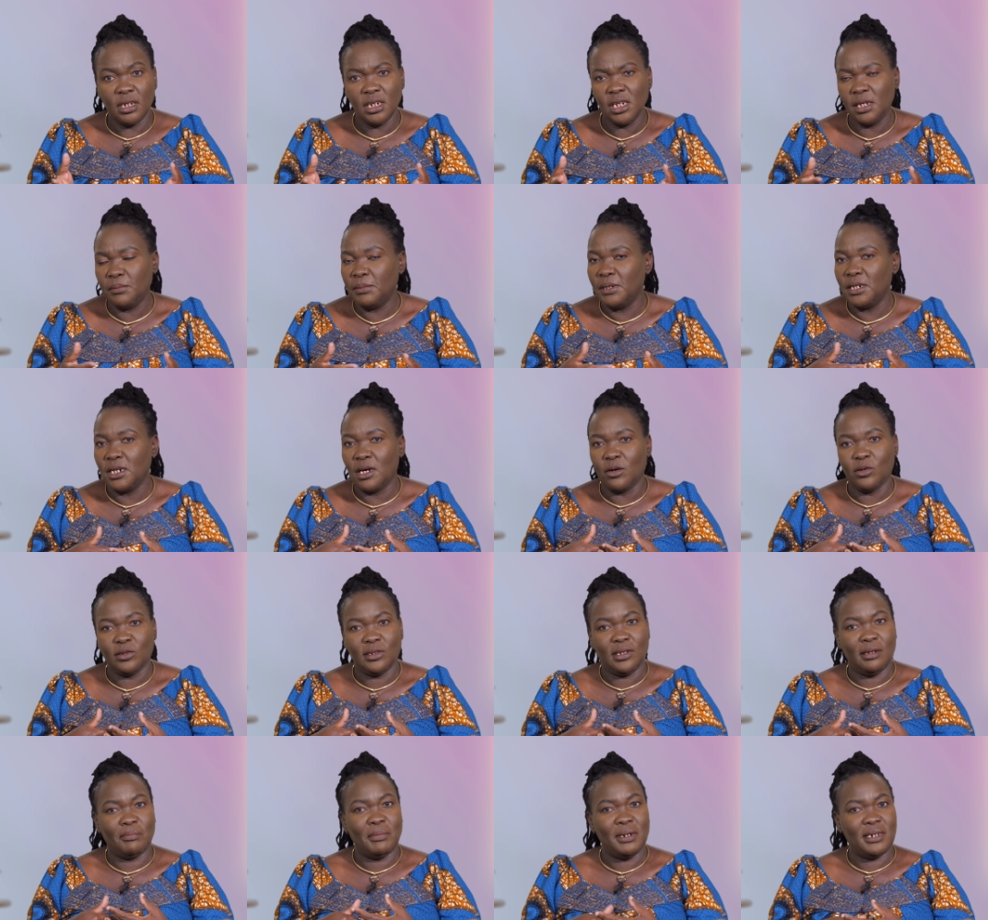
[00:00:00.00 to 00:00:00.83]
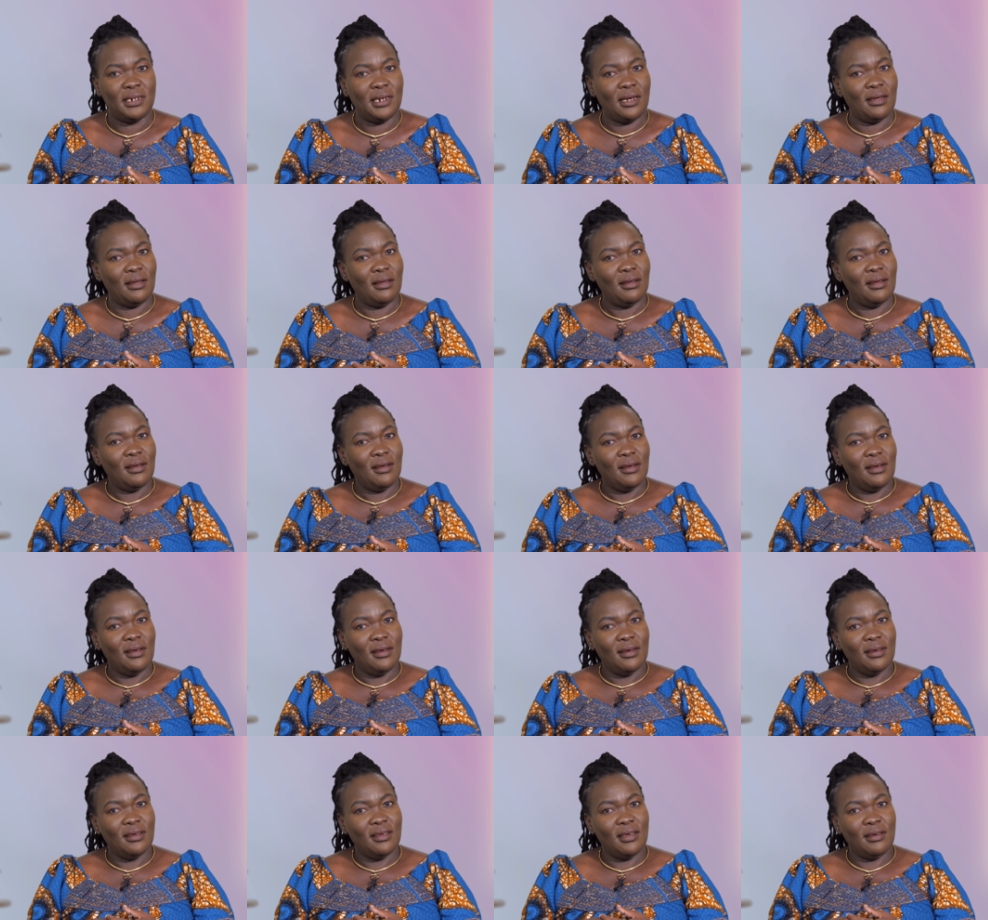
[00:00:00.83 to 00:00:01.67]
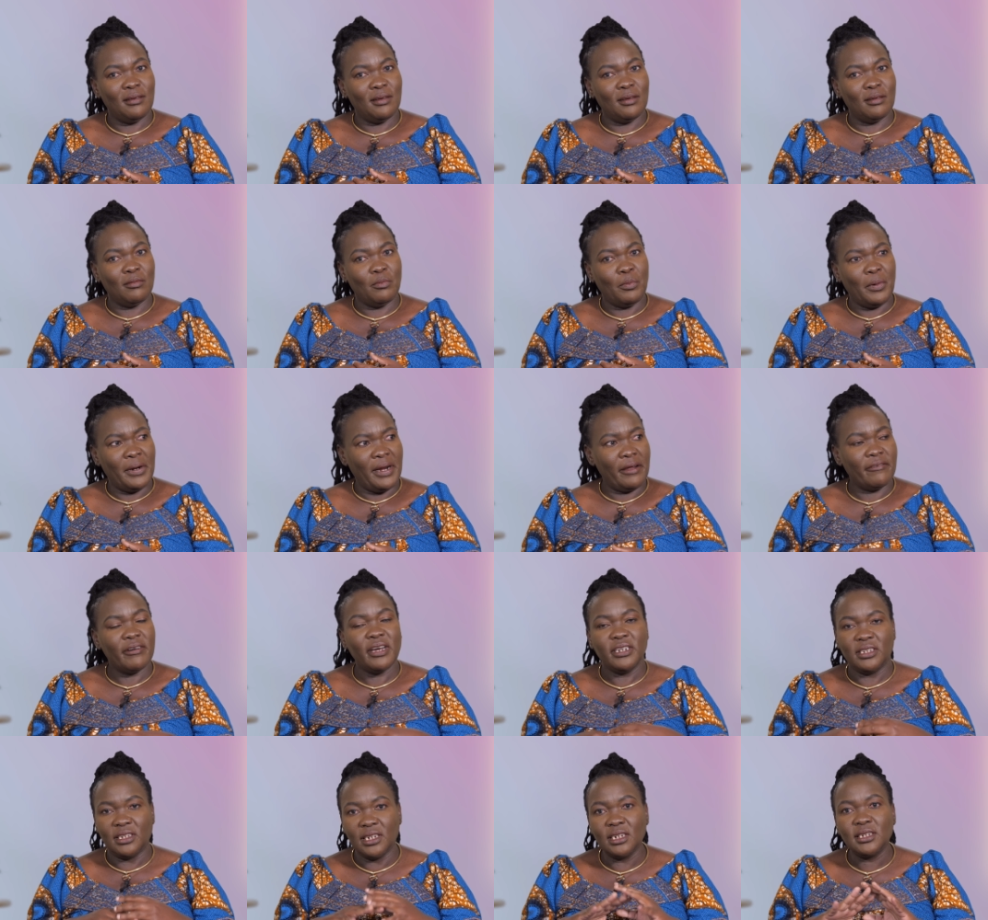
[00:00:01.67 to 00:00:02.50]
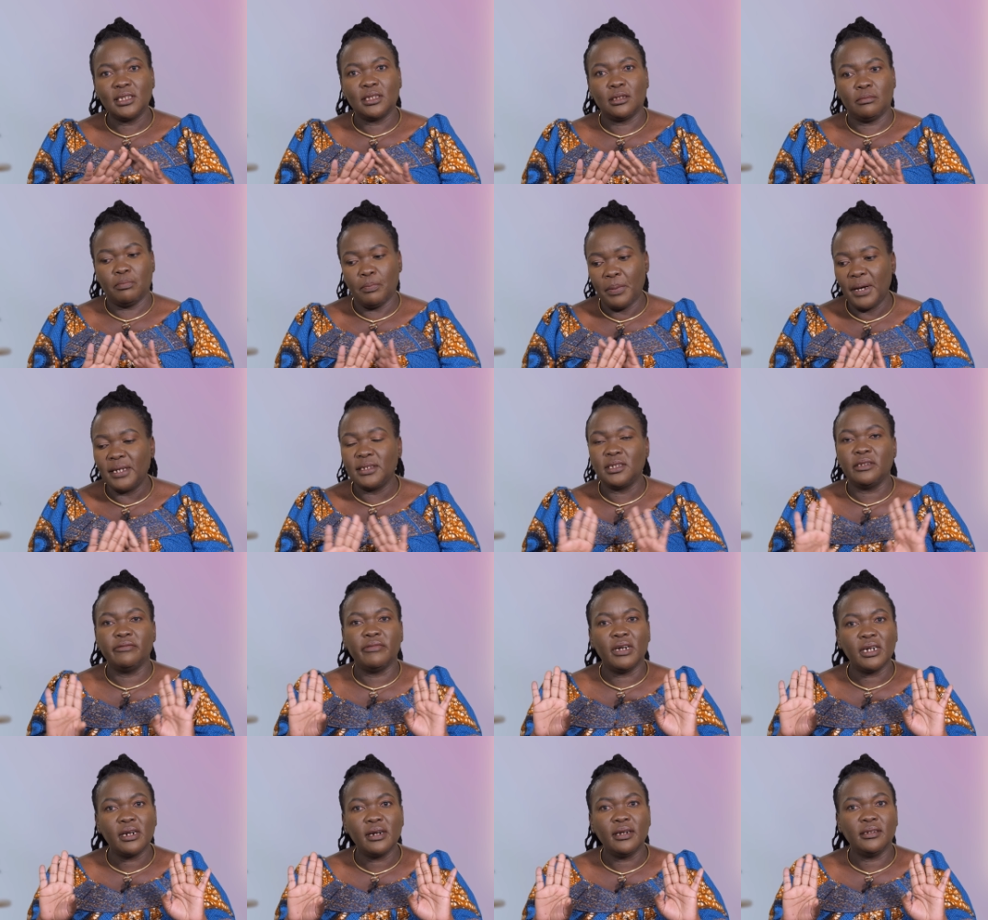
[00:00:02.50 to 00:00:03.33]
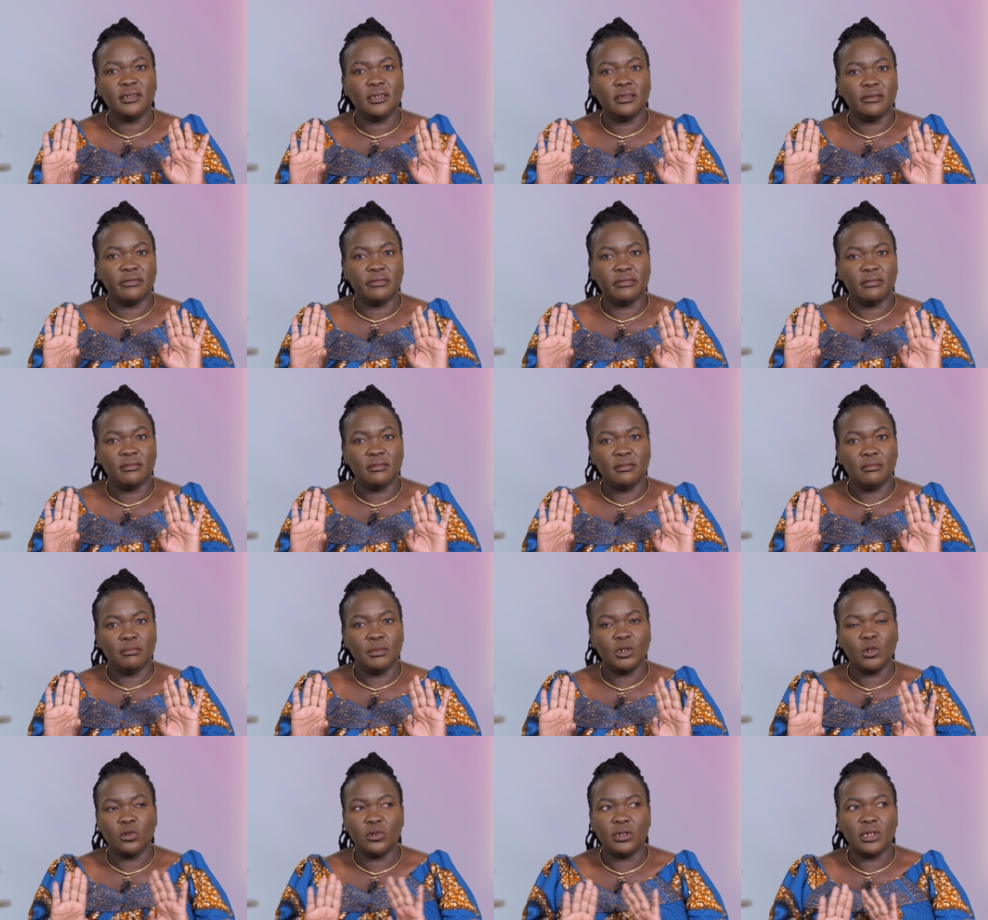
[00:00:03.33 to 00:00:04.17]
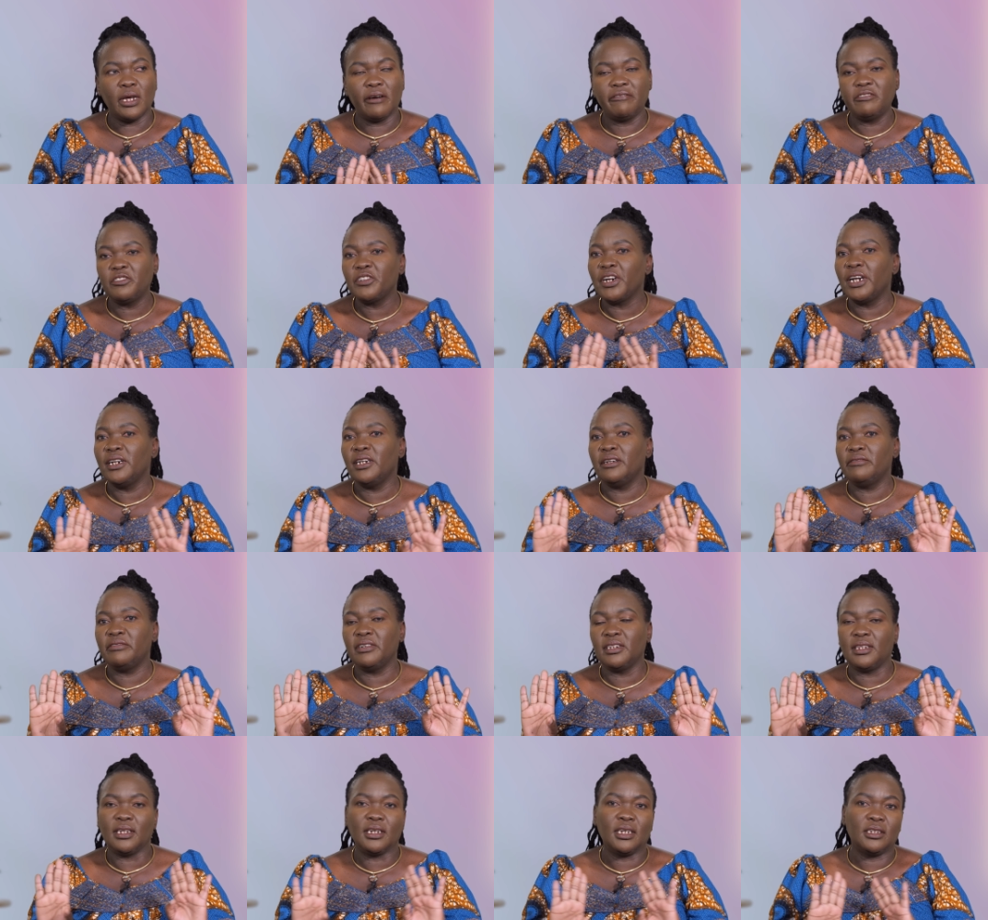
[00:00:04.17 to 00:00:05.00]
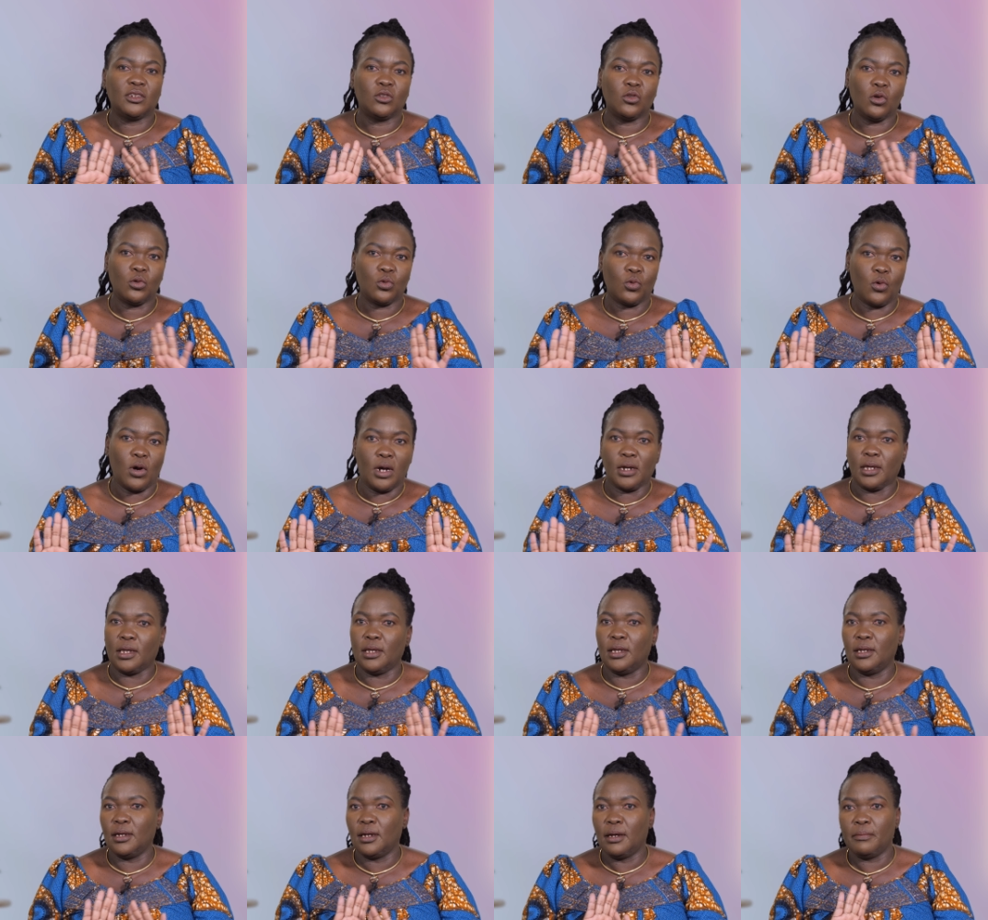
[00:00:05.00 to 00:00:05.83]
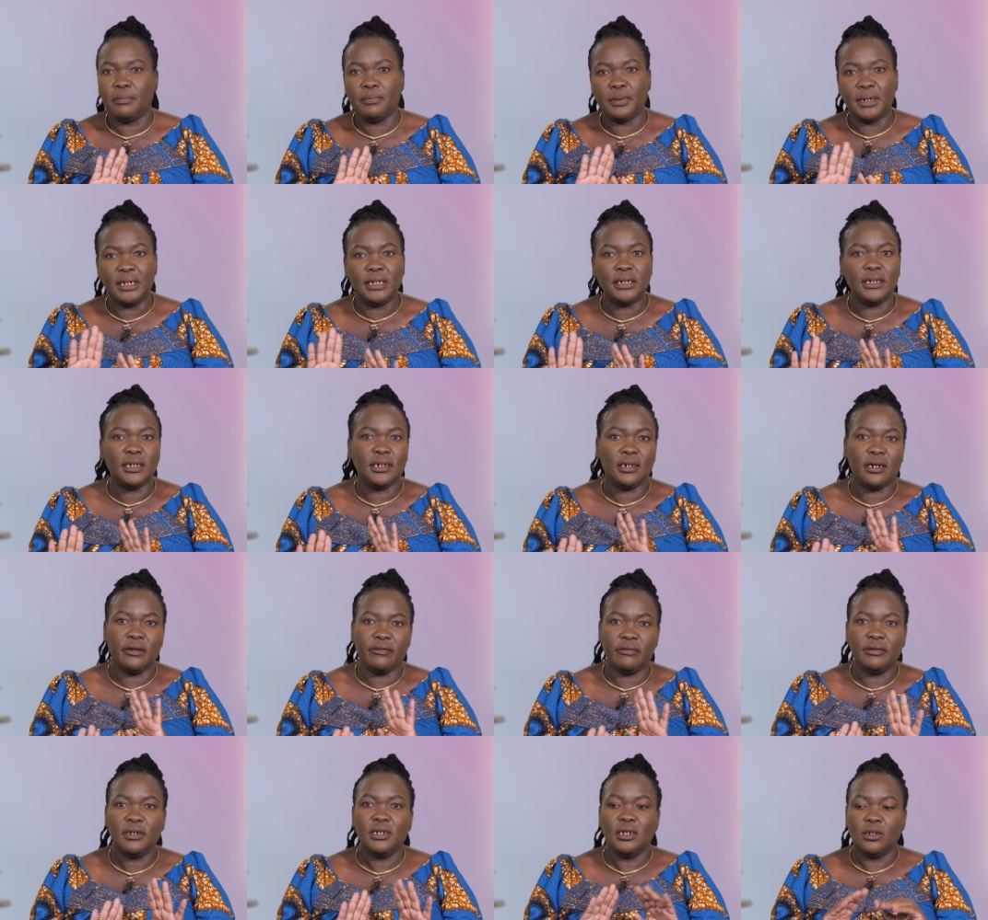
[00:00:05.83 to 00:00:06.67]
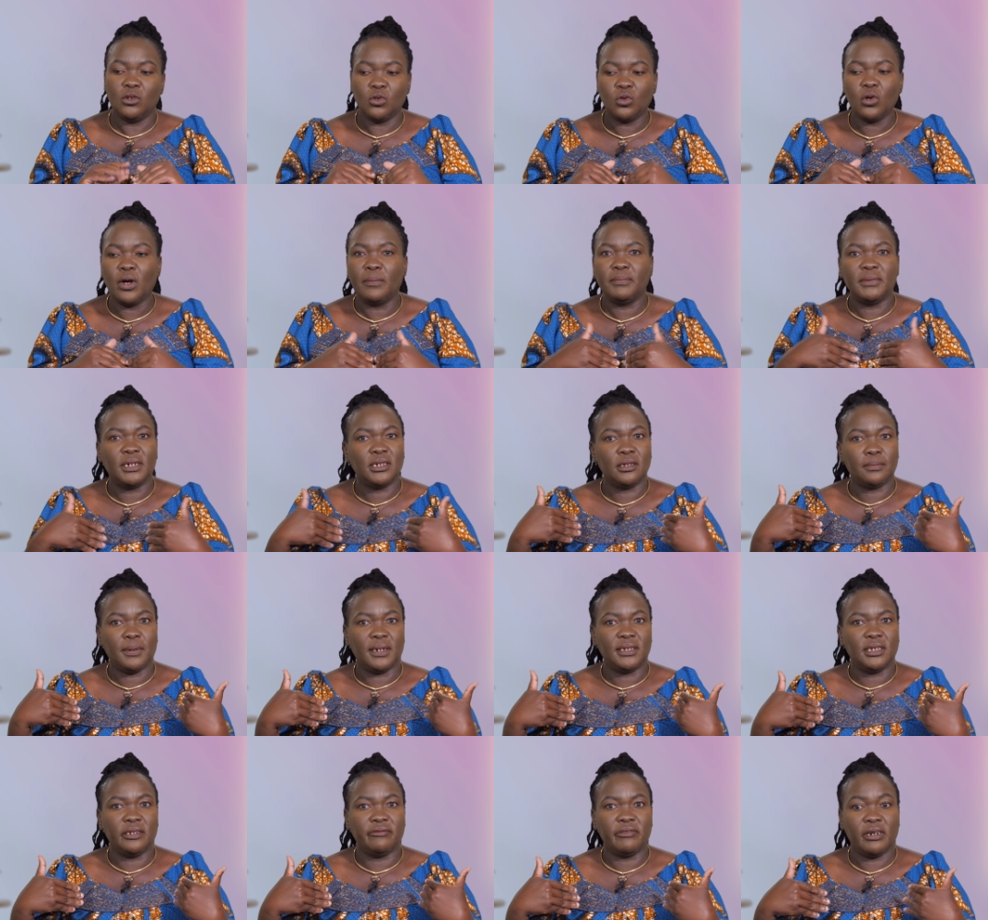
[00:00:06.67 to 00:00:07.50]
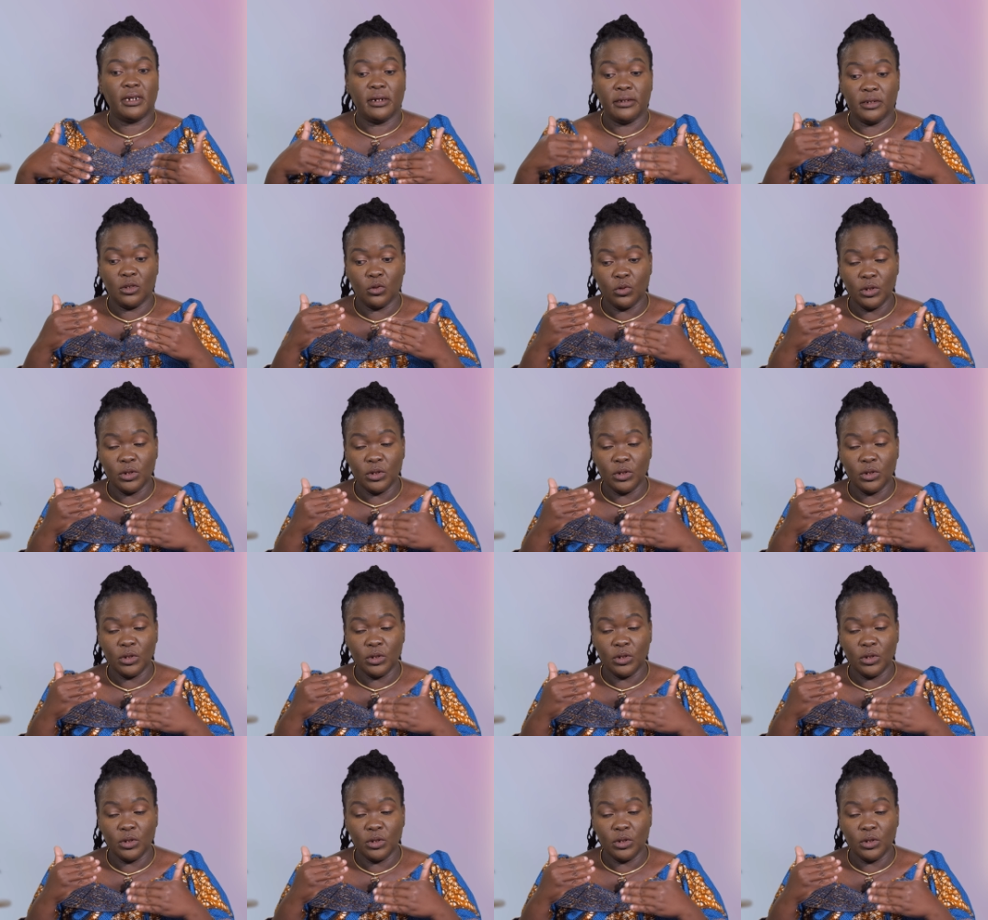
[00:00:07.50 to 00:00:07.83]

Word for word: It didn't mean I was the better, uh, whatever, I was just passive aggressive. Because I've tried everything, it's not working, i pleaded, I've, so I'm just passive aggressive.